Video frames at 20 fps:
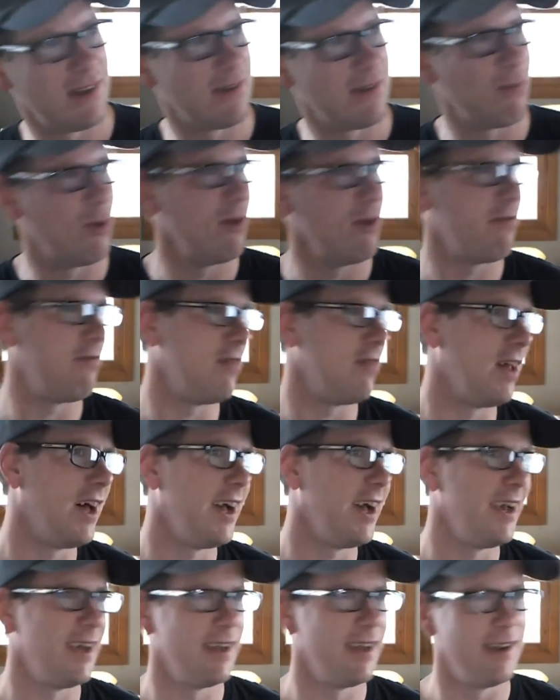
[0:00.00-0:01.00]
some more
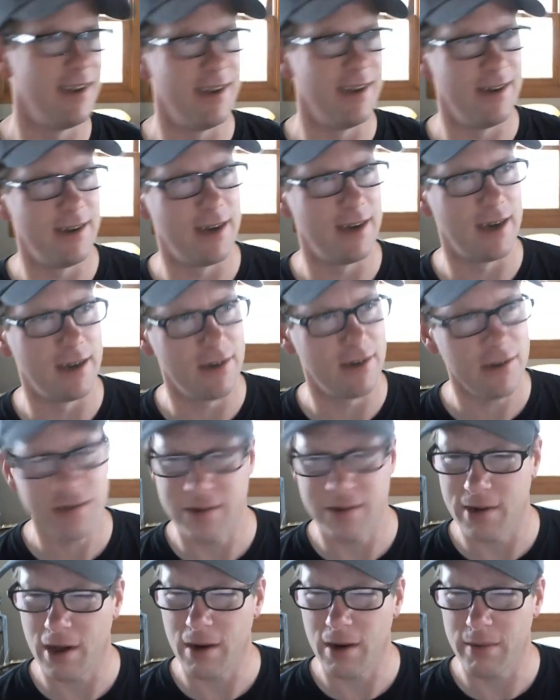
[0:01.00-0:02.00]
flying, and uh,
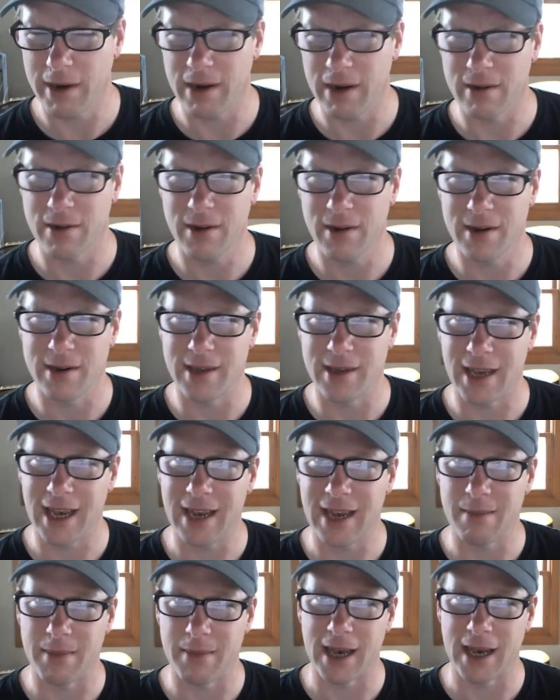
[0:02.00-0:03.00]
just an all-around good
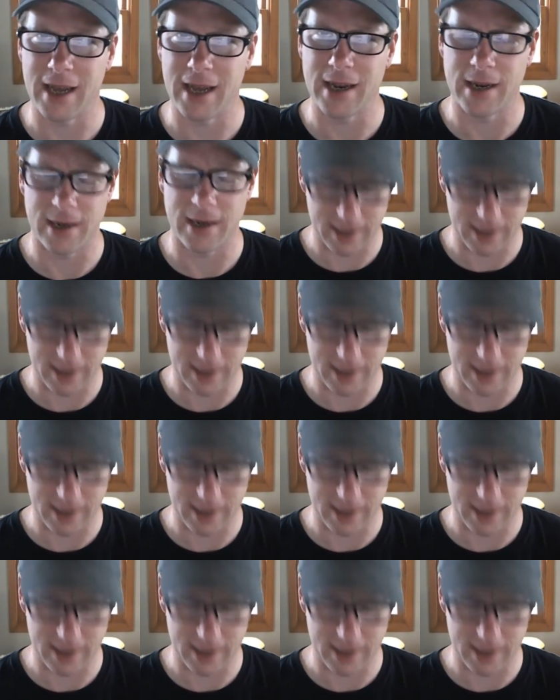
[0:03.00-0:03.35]
day, man. And